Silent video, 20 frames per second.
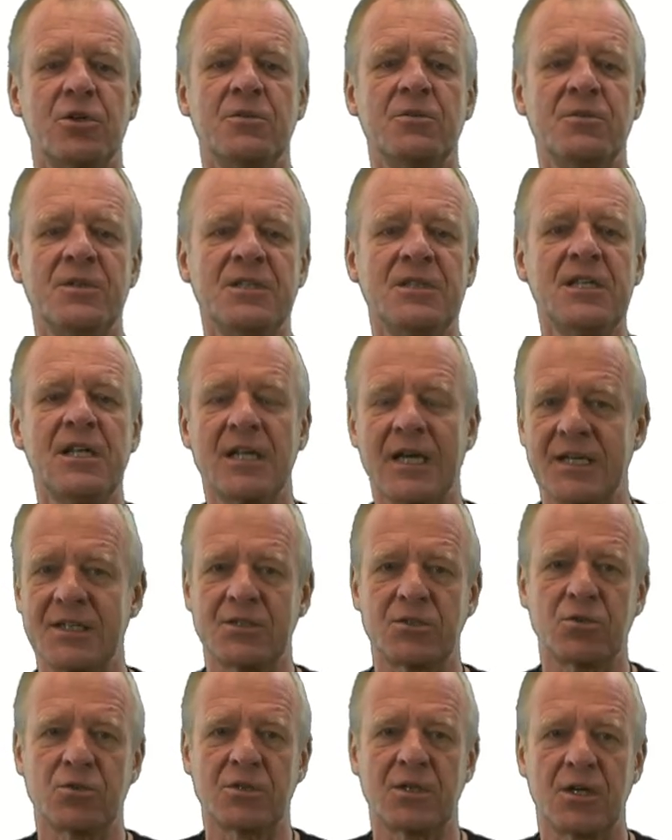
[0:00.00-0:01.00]
Here in this
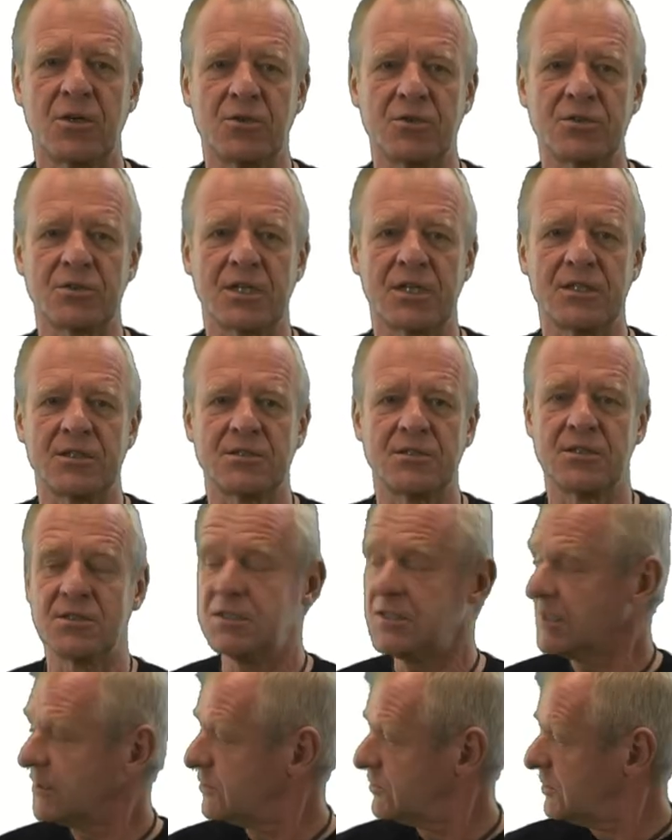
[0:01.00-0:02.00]
example,
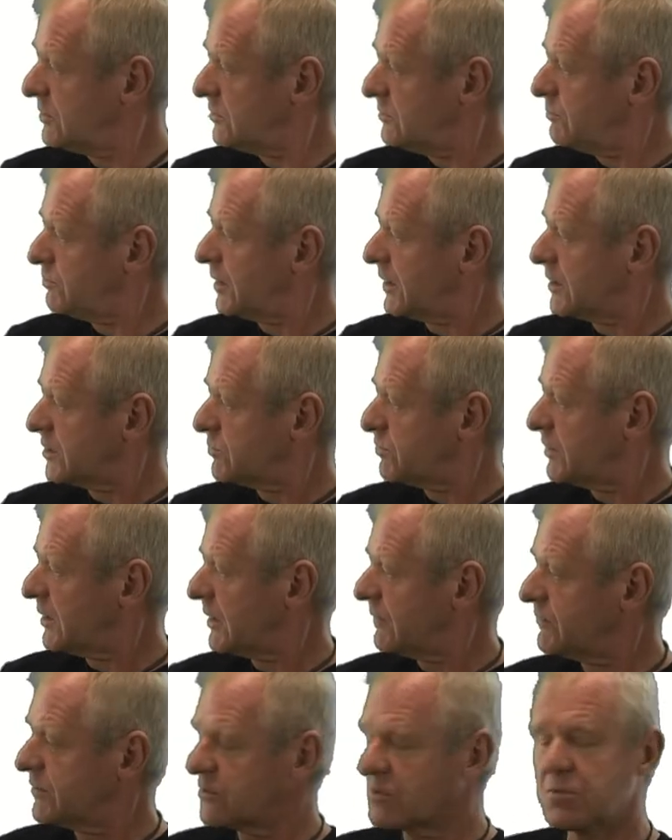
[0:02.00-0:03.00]
the motor runs
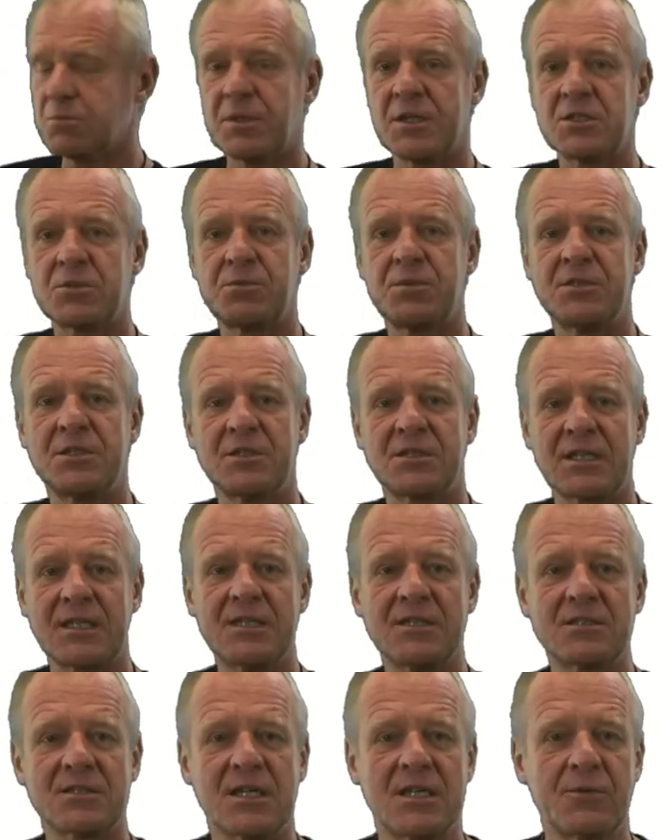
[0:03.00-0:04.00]
with 3,000
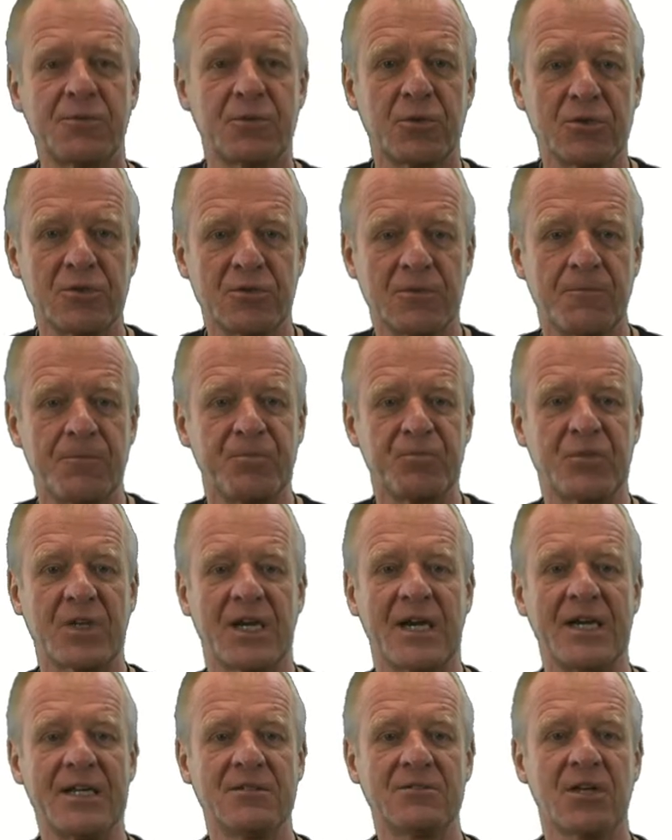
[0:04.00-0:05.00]
revolutions per minute
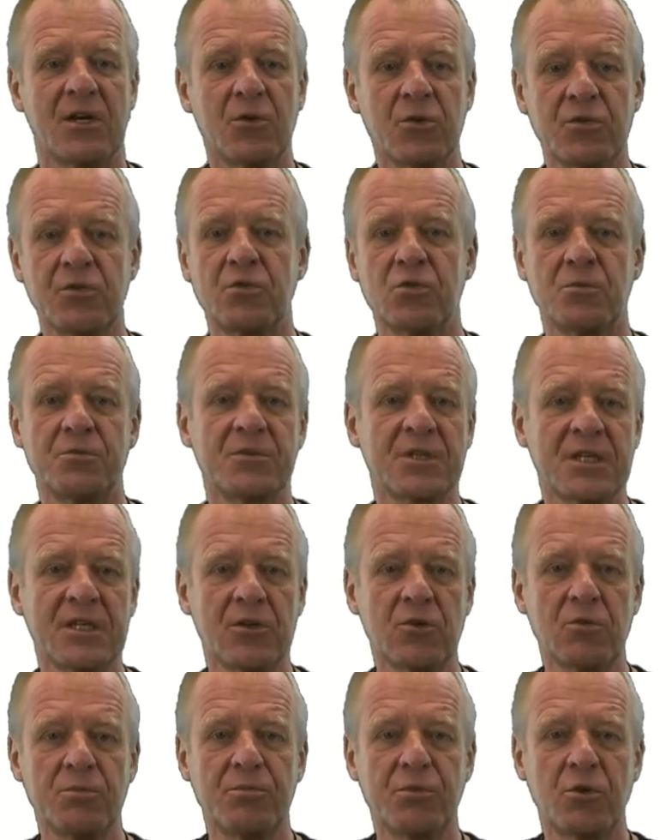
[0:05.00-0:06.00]
and
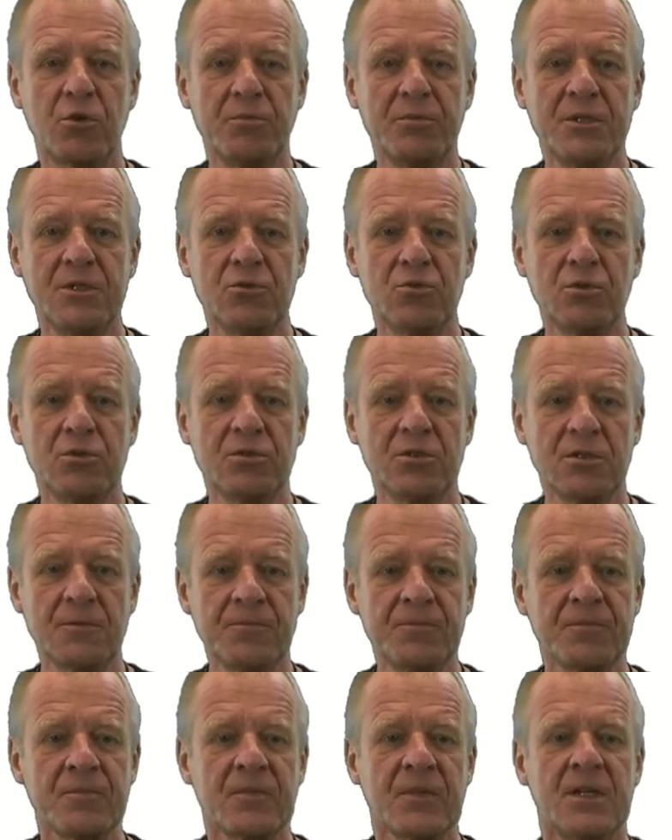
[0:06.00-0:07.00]
170 newton
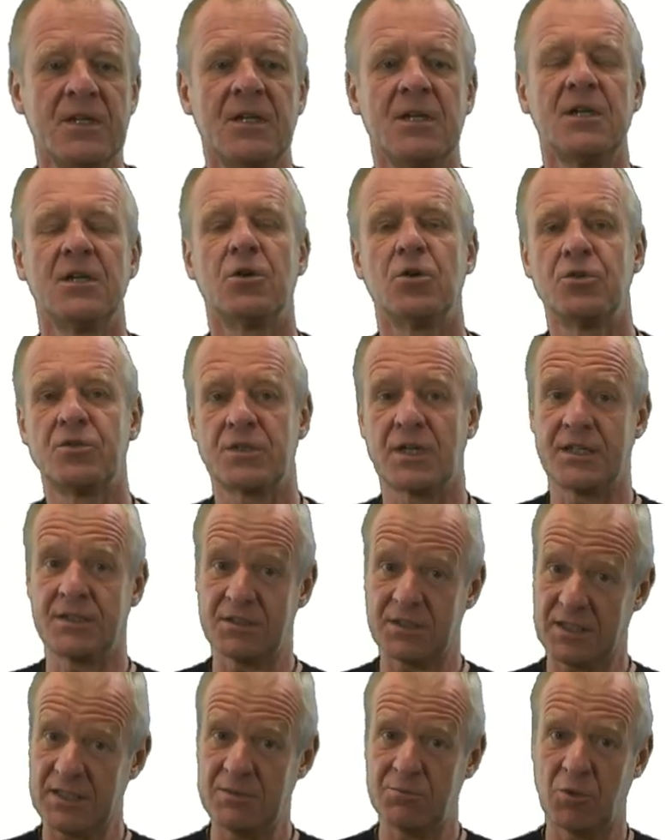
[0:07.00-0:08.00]
meters of torque.
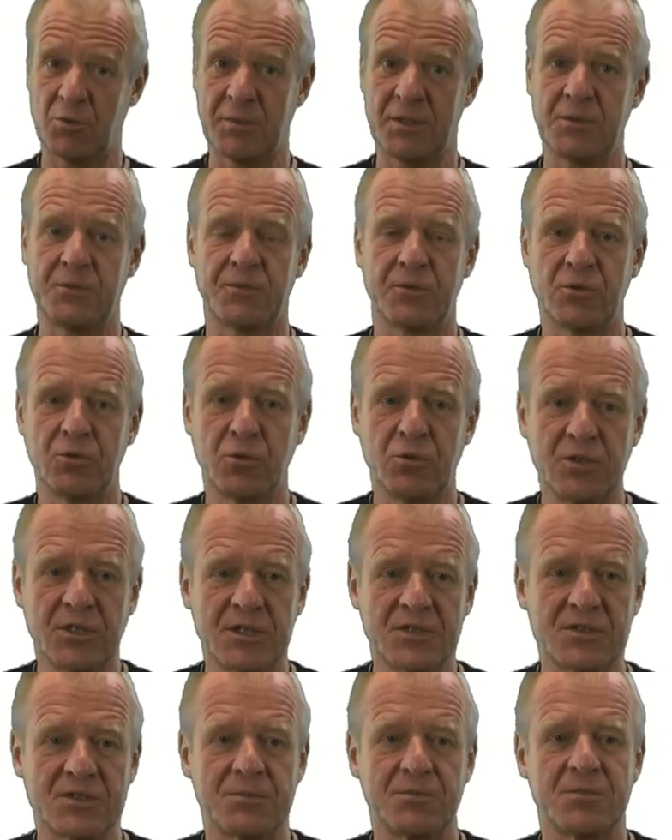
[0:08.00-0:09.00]
If we multiply
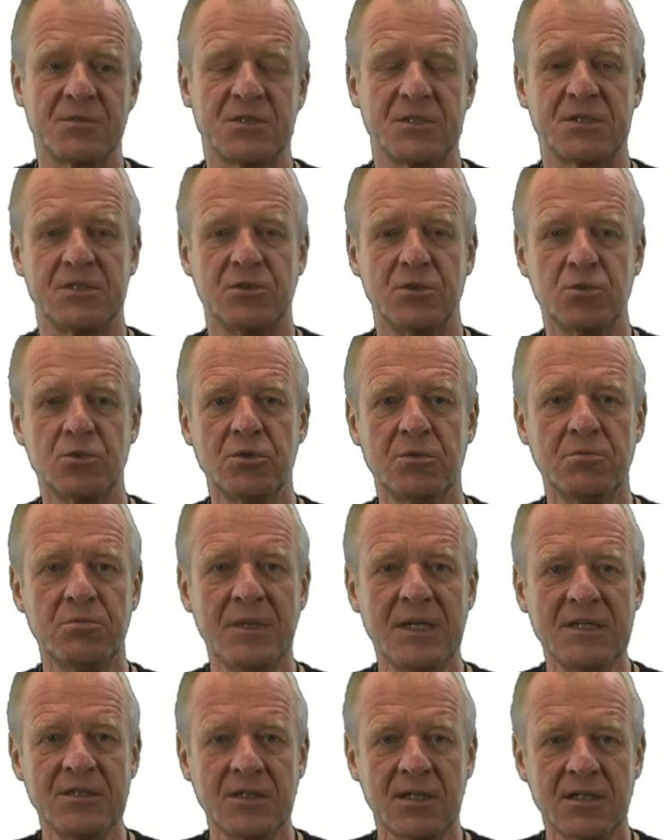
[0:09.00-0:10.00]
them as shown in the
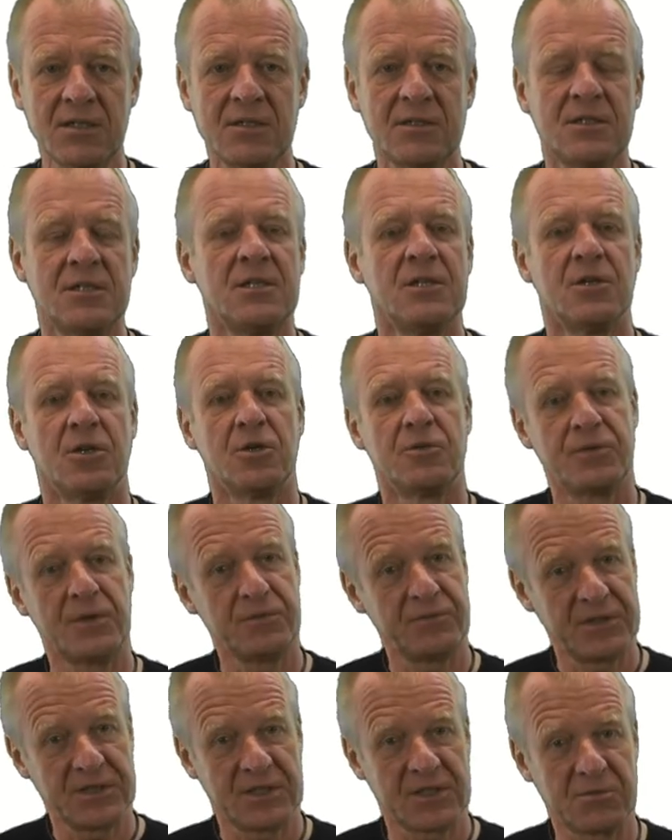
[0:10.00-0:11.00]
formula, the
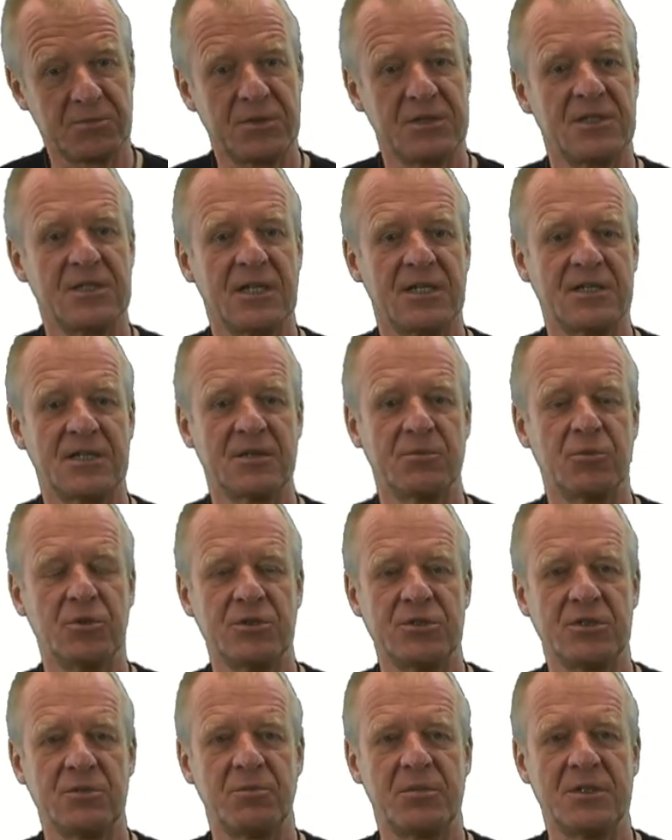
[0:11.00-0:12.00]
result is a motor power of